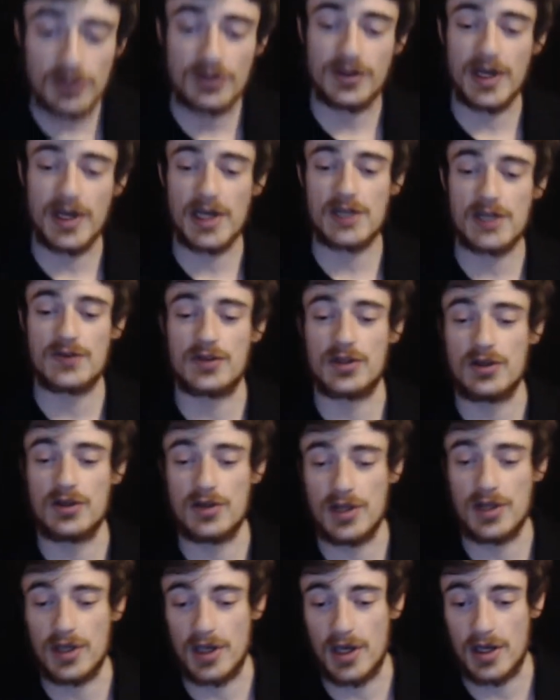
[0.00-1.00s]
thanks for
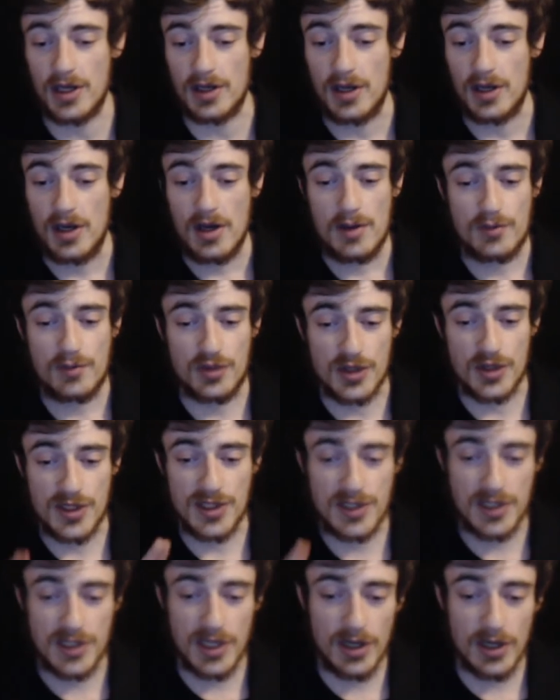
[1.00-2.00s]
tuning in.
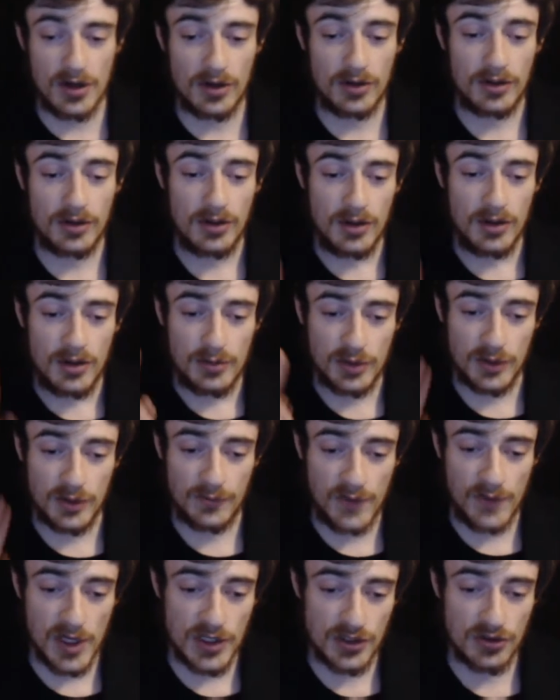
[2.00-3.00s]
Brazil
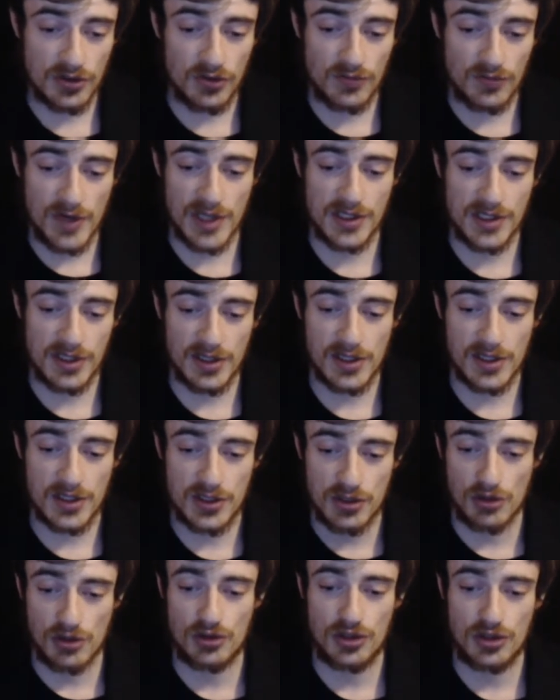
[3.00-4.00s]
Professional Wrestling,
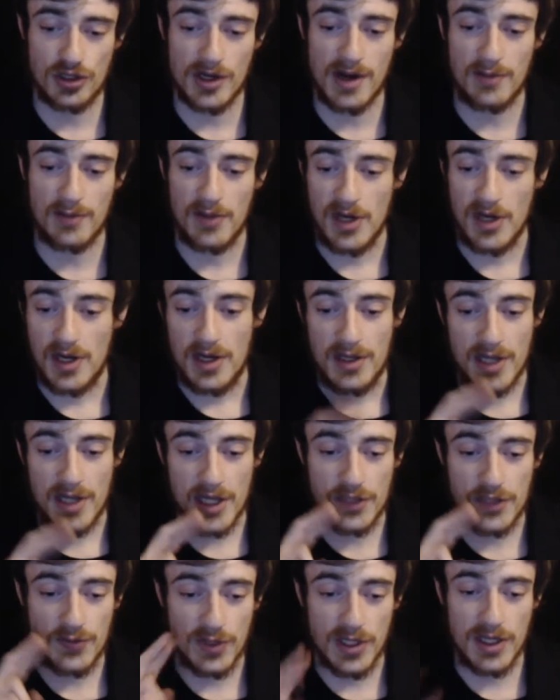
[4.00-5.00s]
search it up.
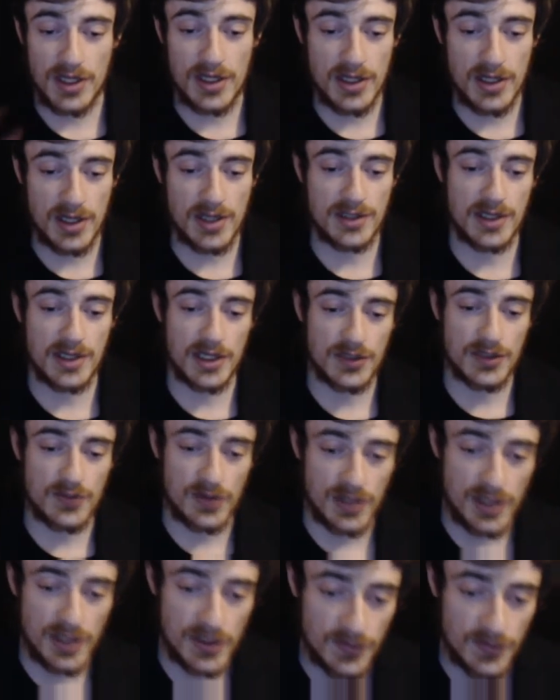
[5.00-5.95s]
That's what he does. That's where he's